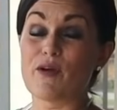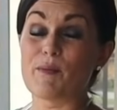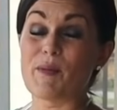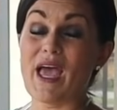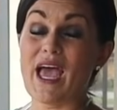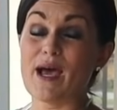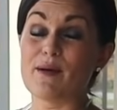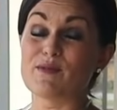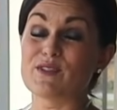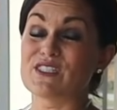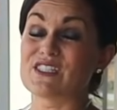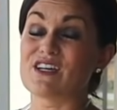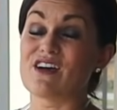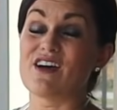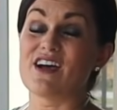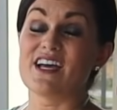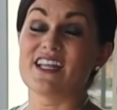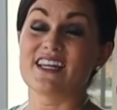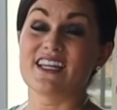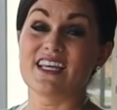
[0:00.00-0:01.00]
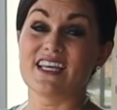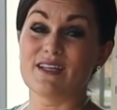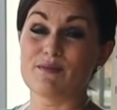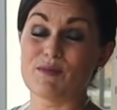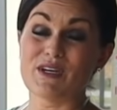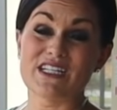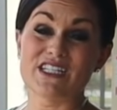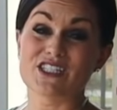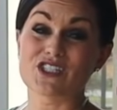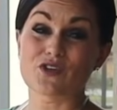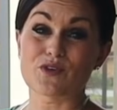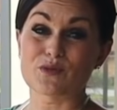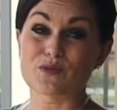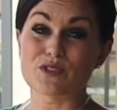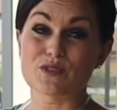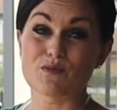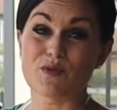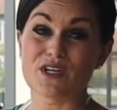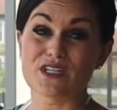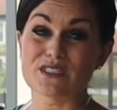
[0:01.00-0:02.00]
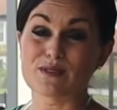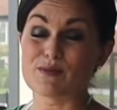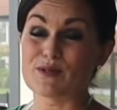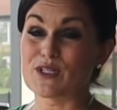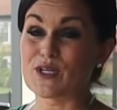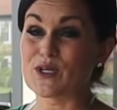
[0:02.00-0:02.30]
from Amazon in my description box